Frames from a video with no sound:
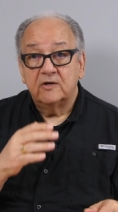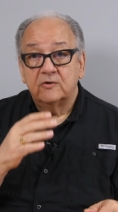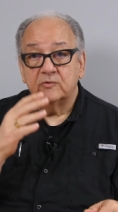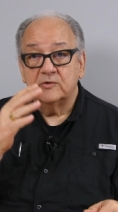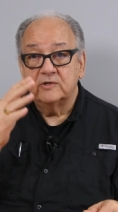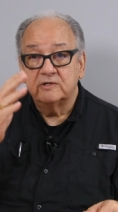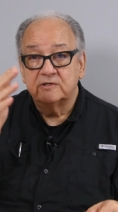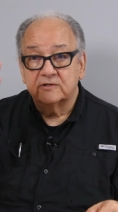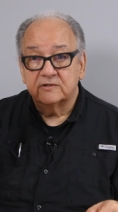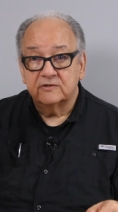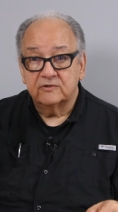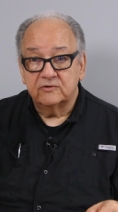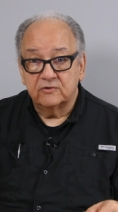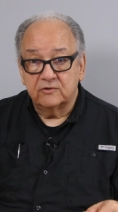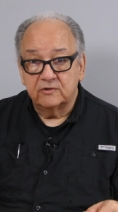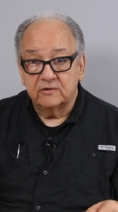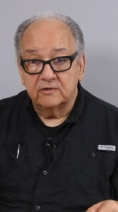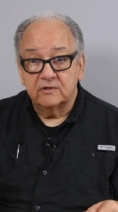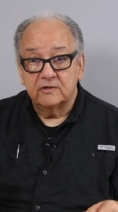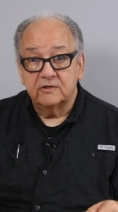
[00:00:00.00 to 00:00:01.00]

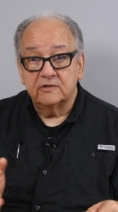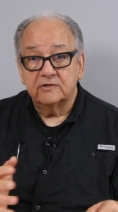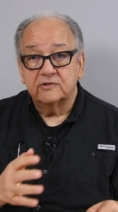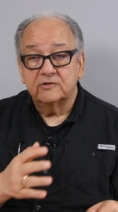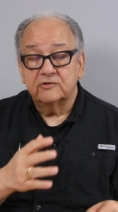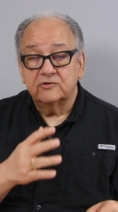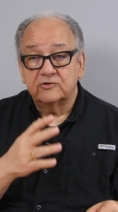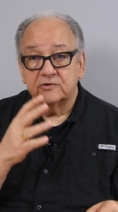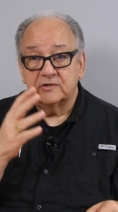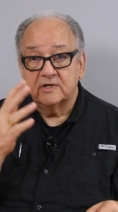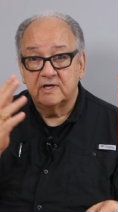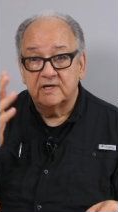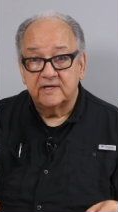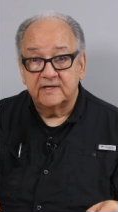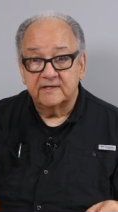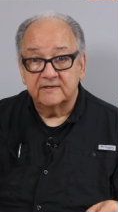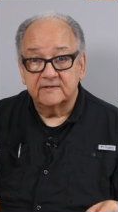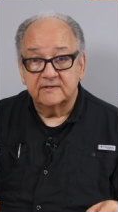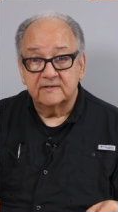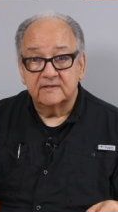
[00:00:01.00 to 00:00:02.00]
restores
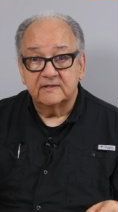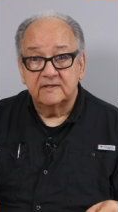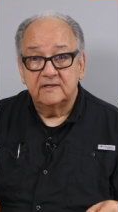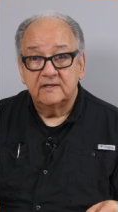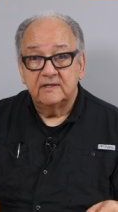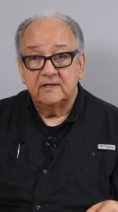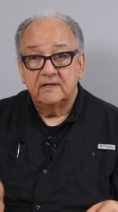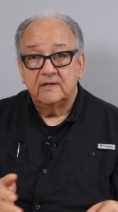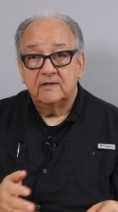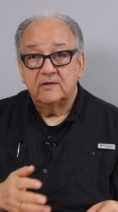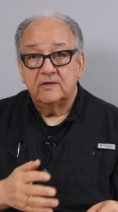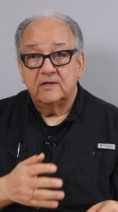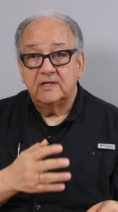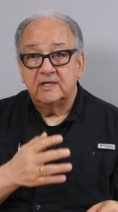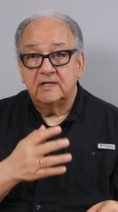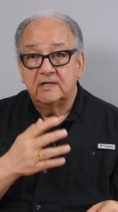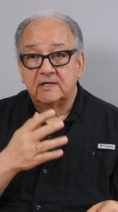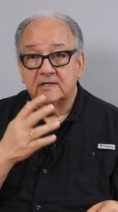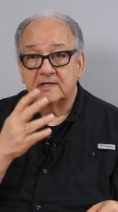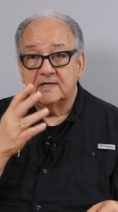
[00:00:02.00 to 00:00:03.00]
trust
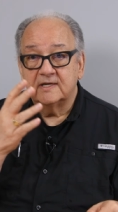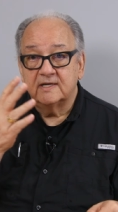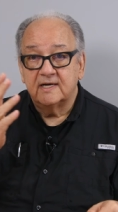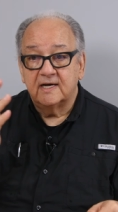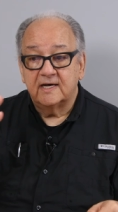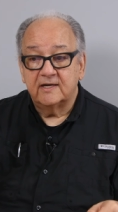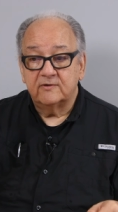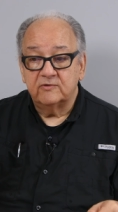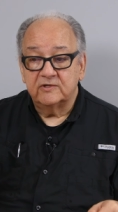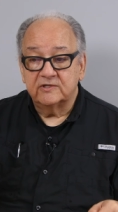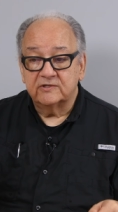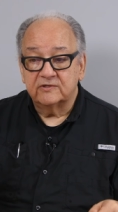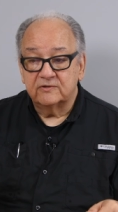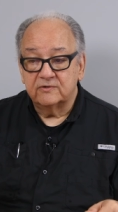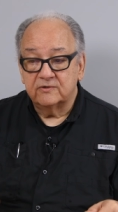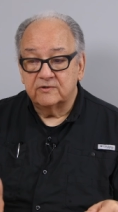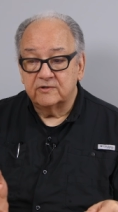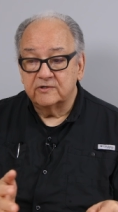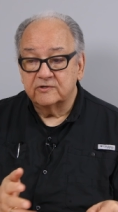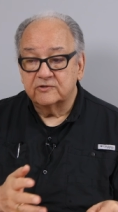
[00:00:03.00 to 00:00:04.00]
in God,
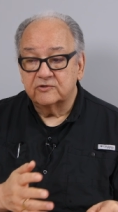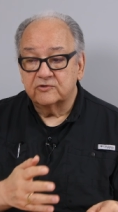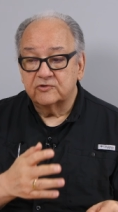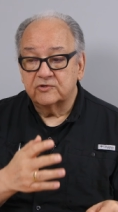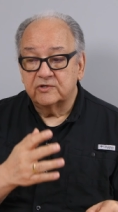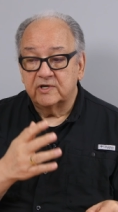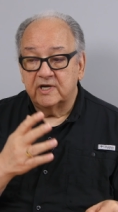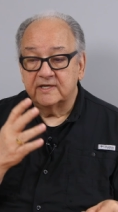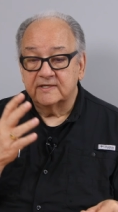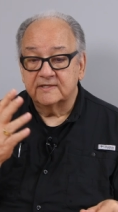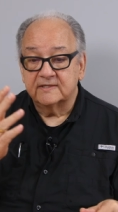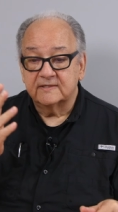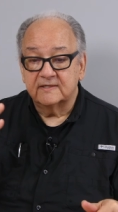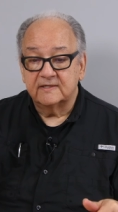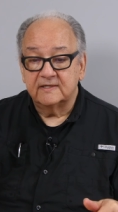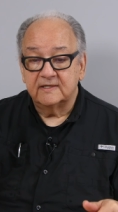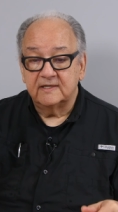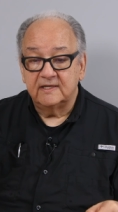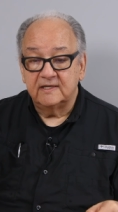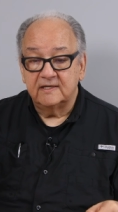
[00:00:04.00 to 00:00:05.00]
restores
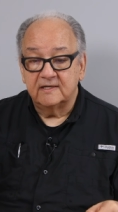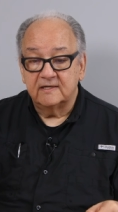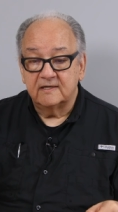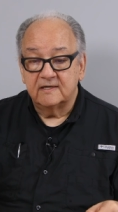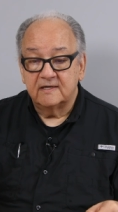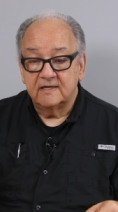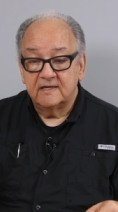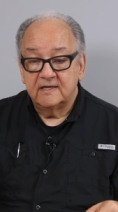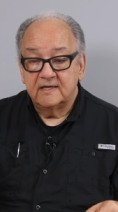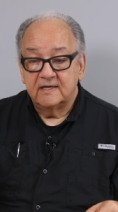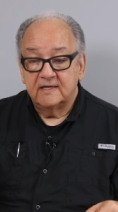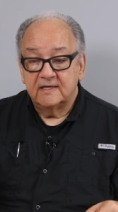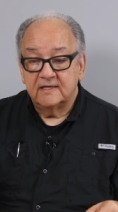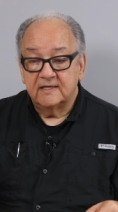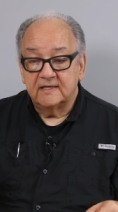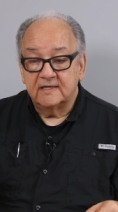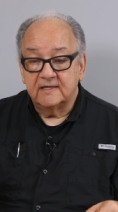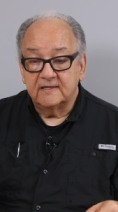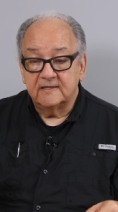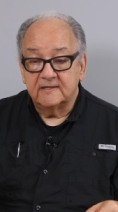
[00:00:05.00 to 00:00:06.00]
trust in
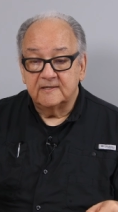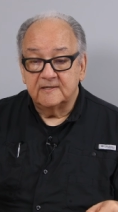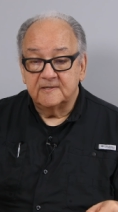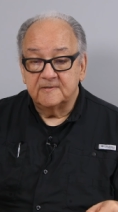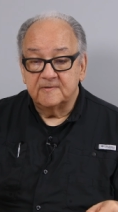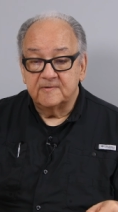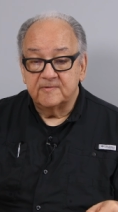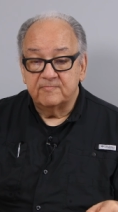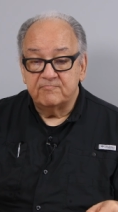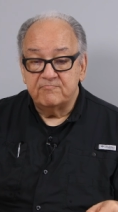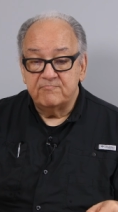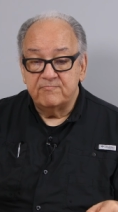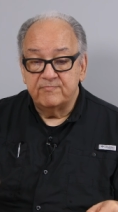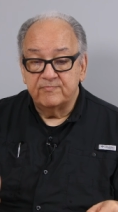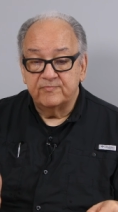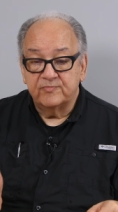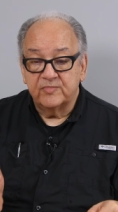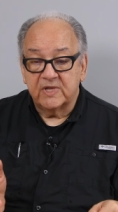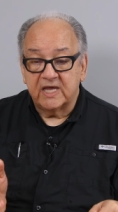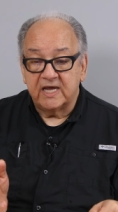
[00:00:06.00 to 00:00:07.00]
uh,
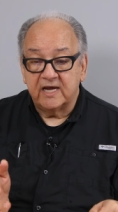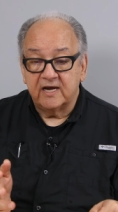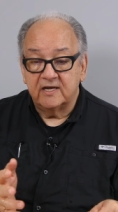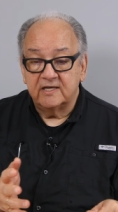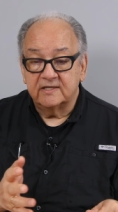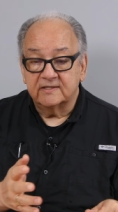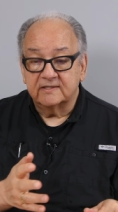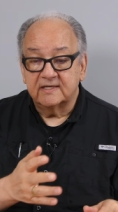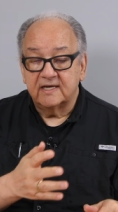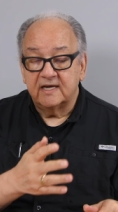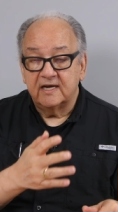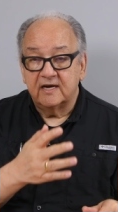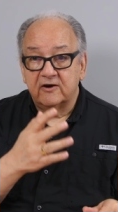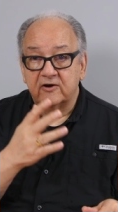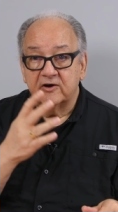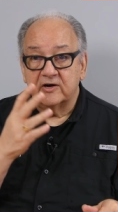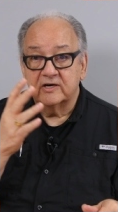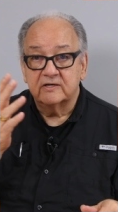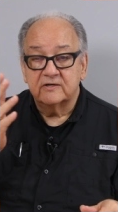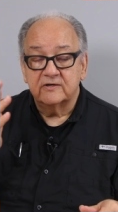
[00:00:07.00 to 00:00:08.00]
his
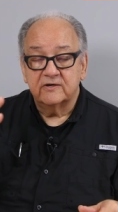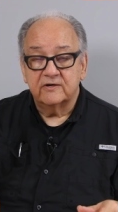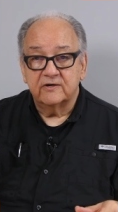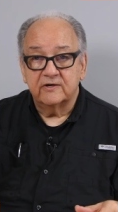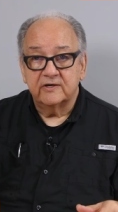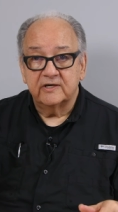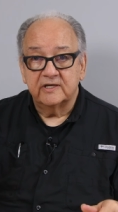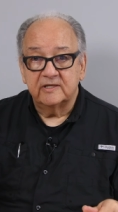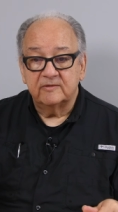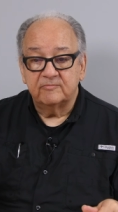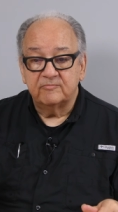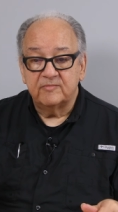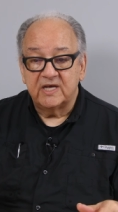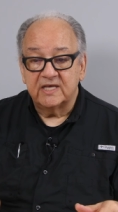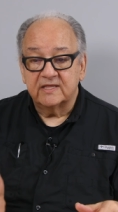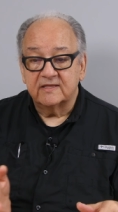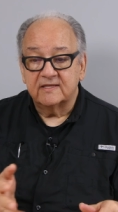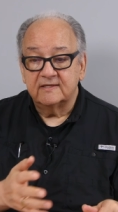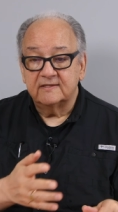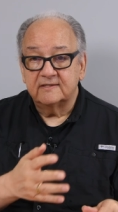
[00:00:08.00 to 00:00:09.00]
character and
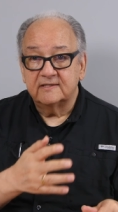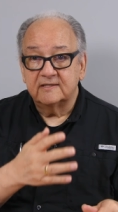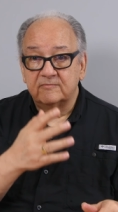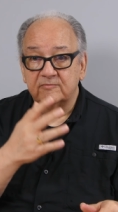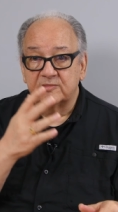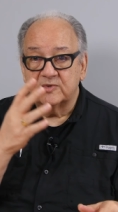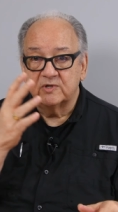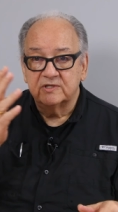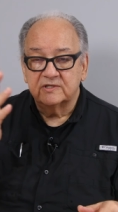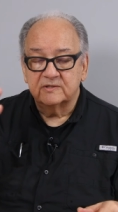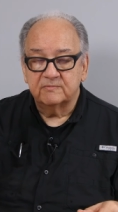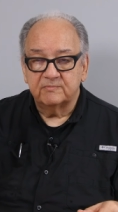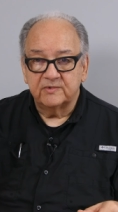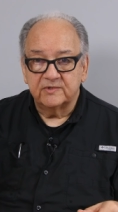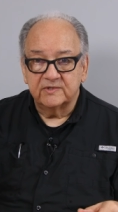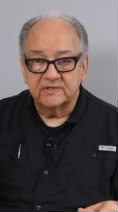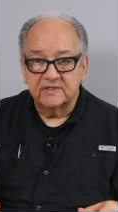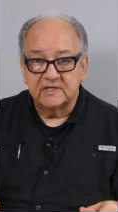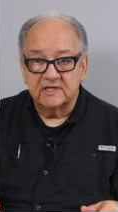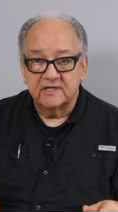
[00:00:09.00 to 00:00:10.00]
methods and
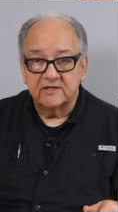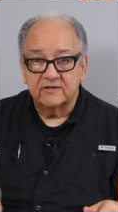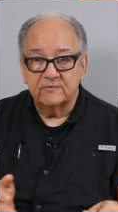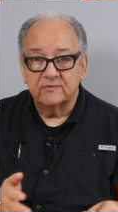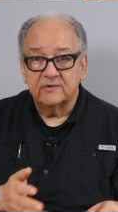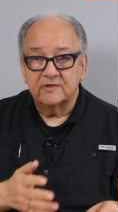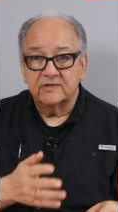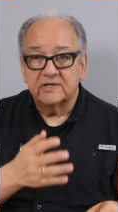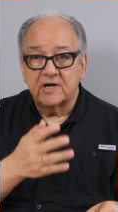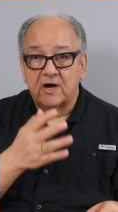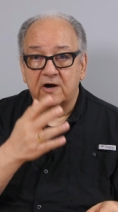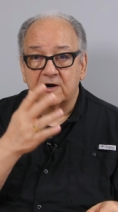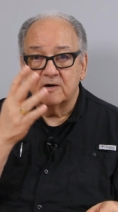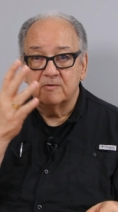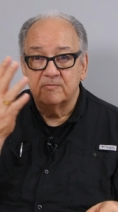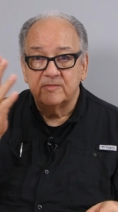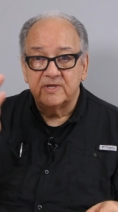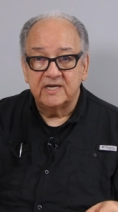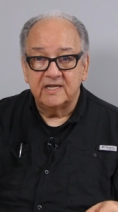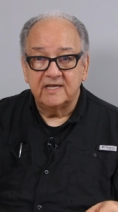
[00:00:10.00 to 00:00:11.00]
principles. In other words,
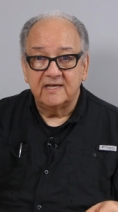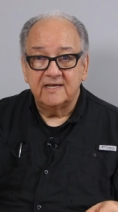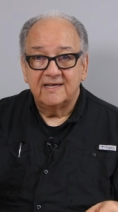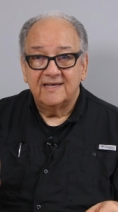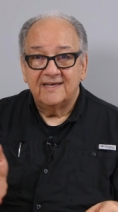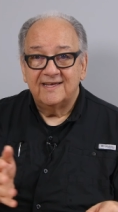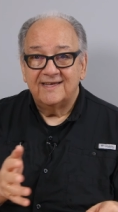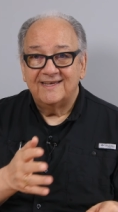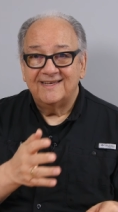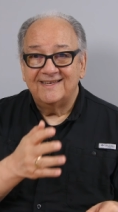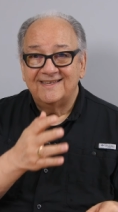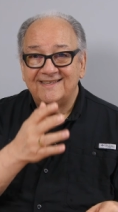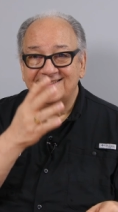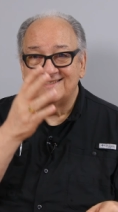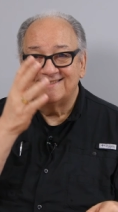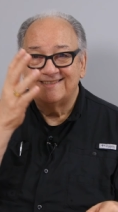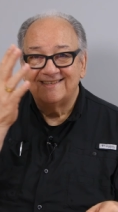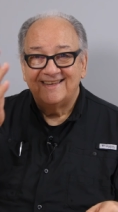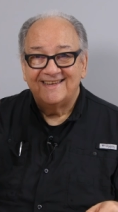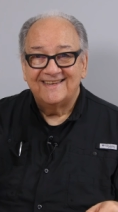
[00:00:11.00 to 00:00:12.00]
harmony
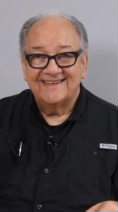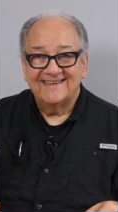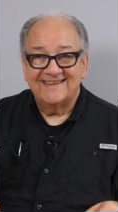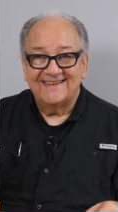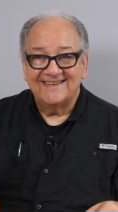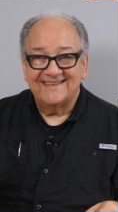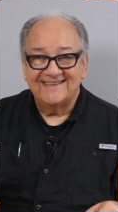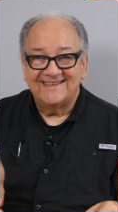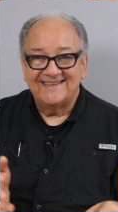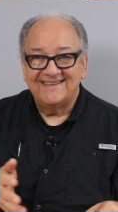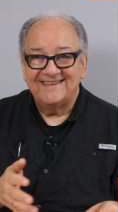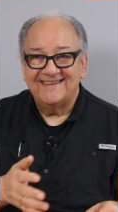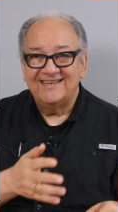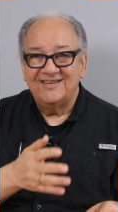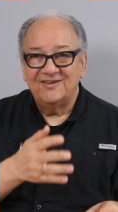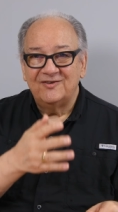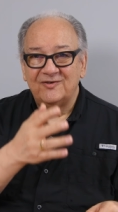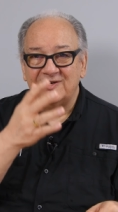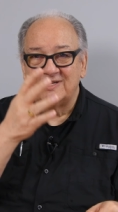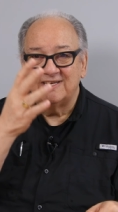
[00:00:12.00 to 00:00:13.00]
is
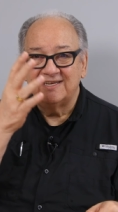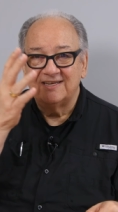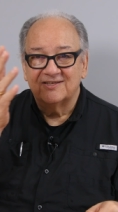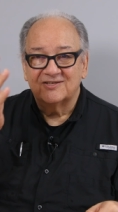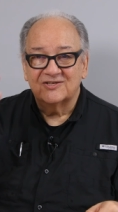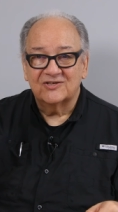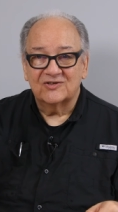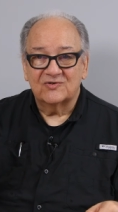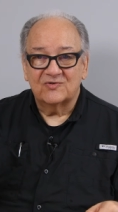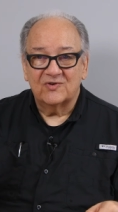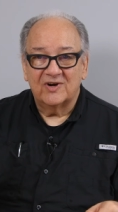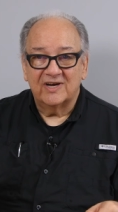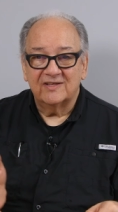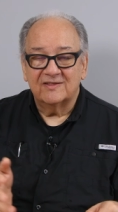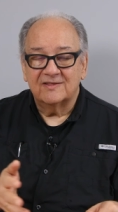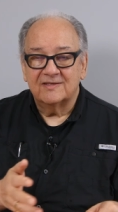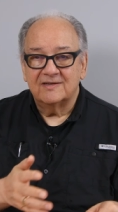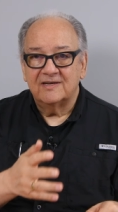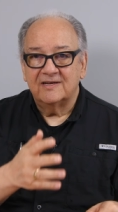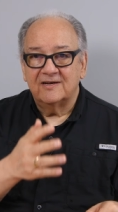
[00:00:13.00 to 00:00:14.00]
continuing, it's
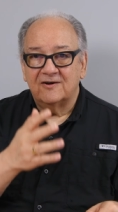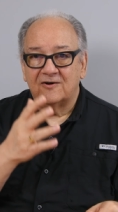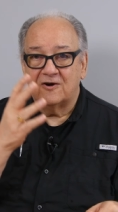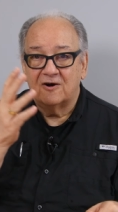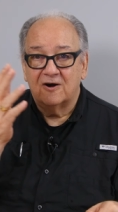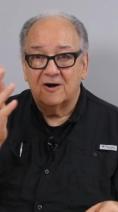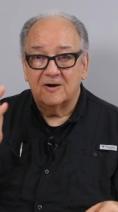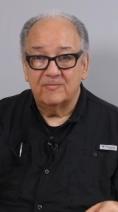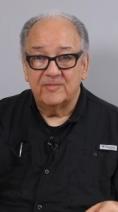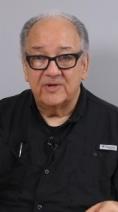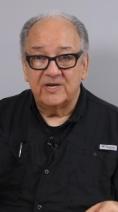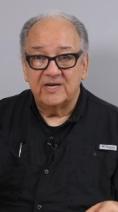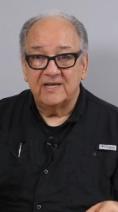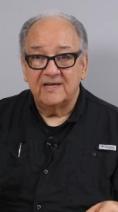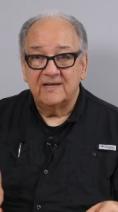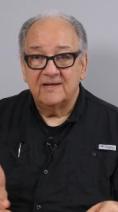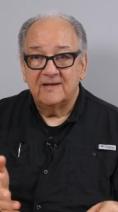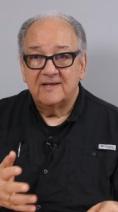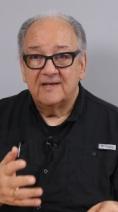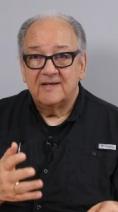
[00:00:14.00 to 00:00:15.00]
strengthening harmony.